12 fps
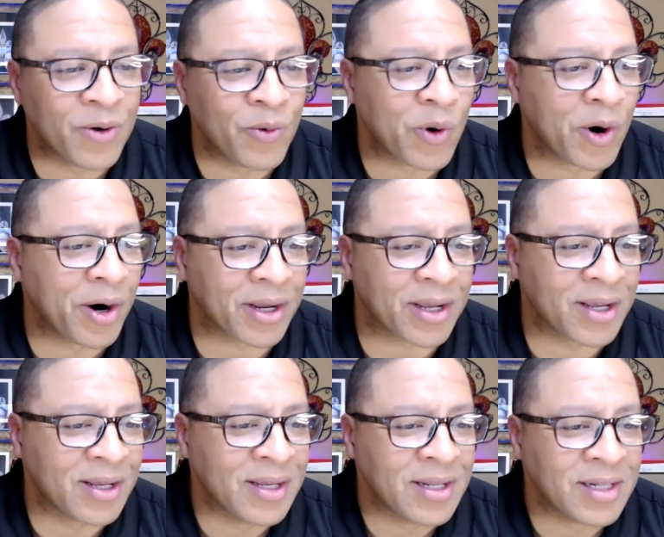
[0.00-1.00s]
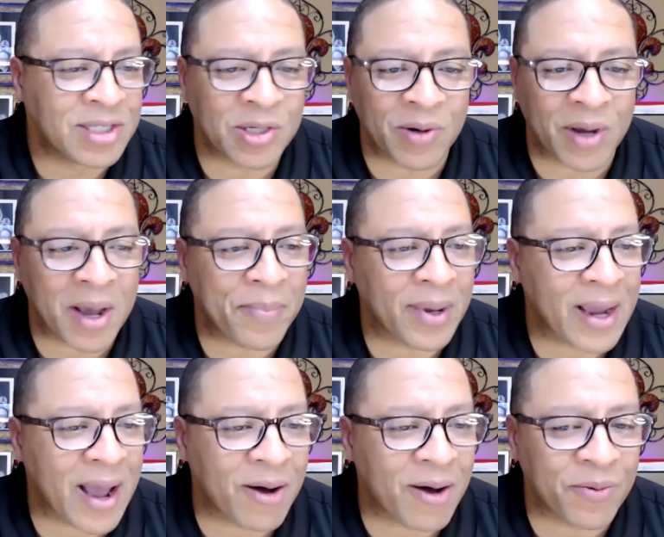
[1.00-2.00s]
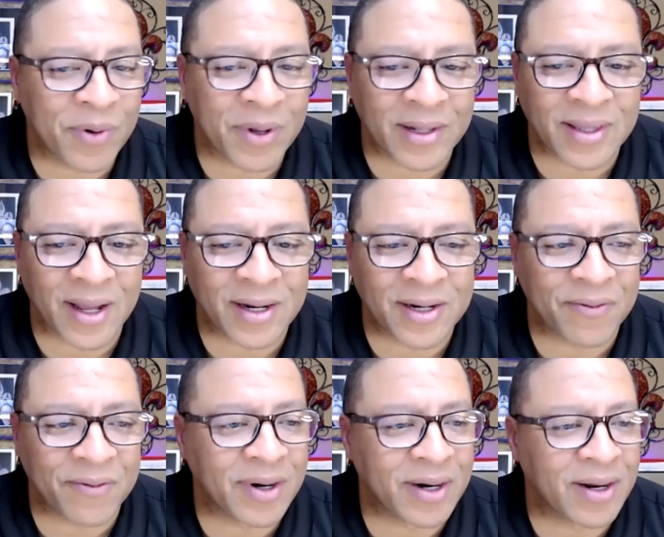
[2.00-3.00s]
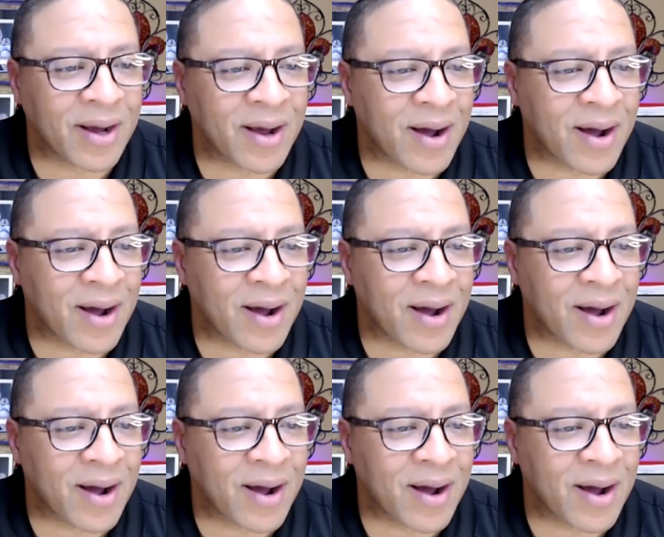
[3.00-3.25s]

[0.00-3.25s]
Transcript: work to helping out with different